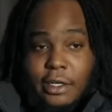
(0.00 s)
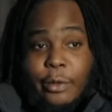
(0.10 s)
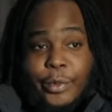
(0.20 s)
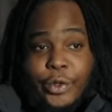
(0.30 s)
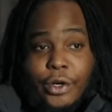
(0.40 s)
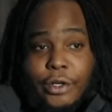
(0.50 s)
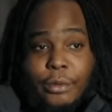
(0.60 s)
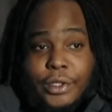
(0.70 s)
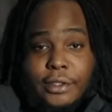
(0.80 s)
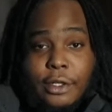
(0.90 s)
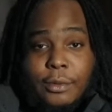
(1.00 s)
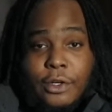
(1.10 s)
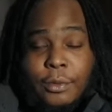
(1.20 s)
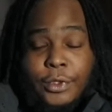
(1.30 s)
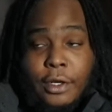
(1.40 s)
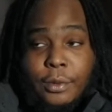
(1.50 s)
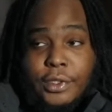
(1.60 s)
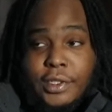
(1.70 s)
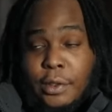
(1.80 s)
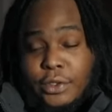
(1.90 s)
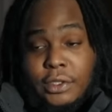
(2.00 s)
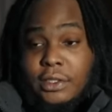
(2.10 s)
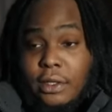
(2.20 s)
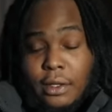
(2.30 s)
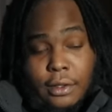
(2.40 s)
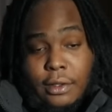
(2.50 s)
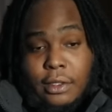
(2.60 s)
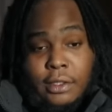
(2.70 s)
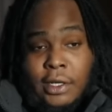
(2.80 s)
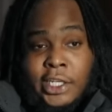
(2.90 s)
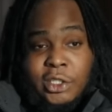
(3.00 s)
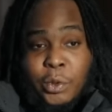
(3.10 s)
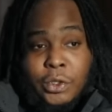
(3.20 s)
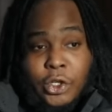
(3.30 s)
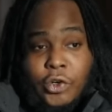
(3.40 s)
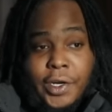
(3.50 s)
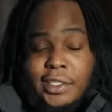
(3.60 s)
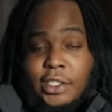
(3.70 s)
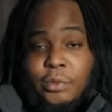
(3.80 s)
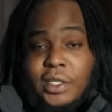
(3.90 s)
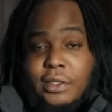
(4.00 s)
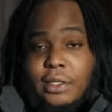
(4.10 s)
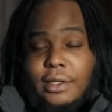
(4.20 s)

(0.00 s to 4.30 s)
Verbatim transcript: I'm gonna be real, them niggas helped turn me up because they was just lacing me with the craziest beats,